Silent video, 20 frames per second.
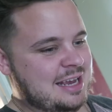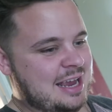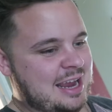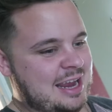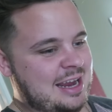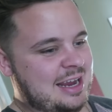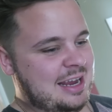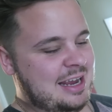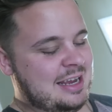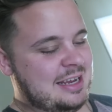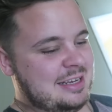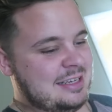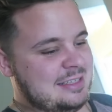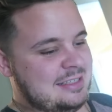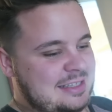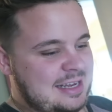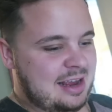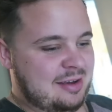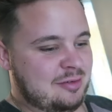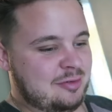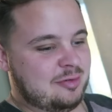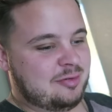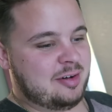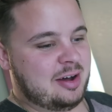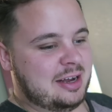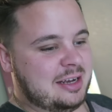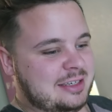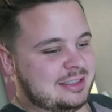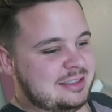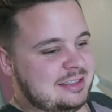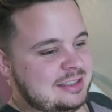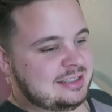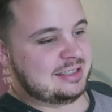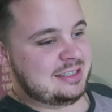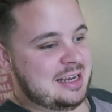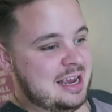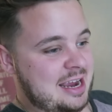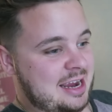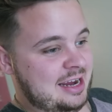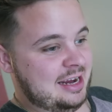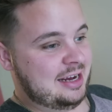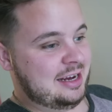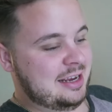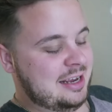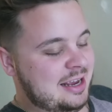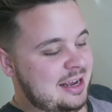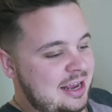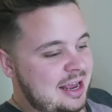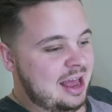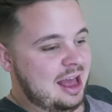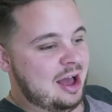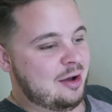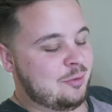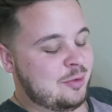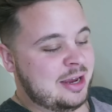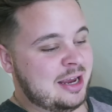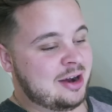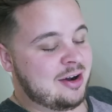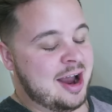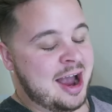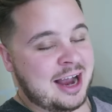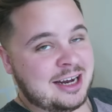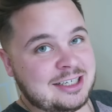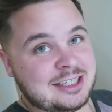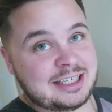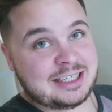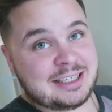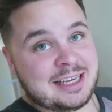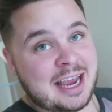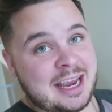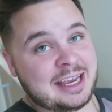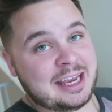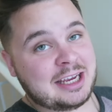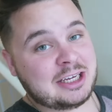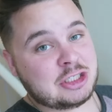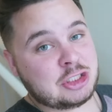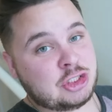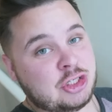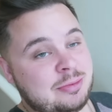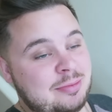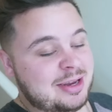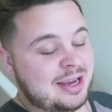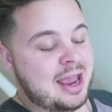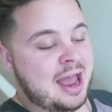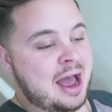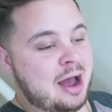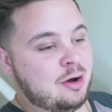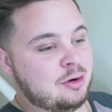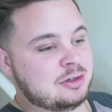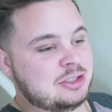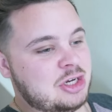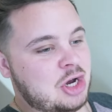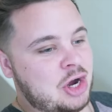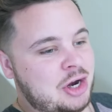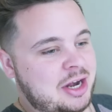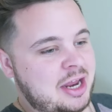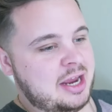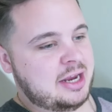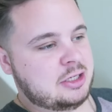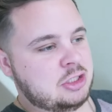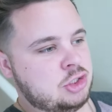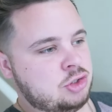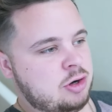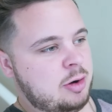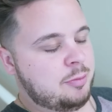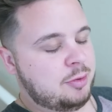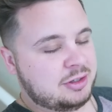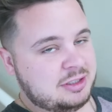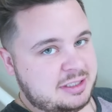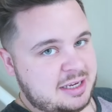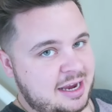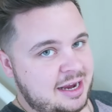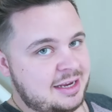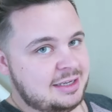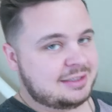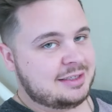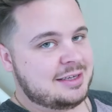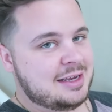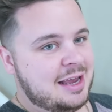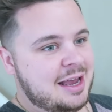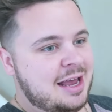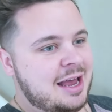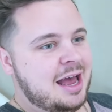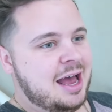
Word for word: Day is a fun day. We are actually taking Jimmy out on a triple date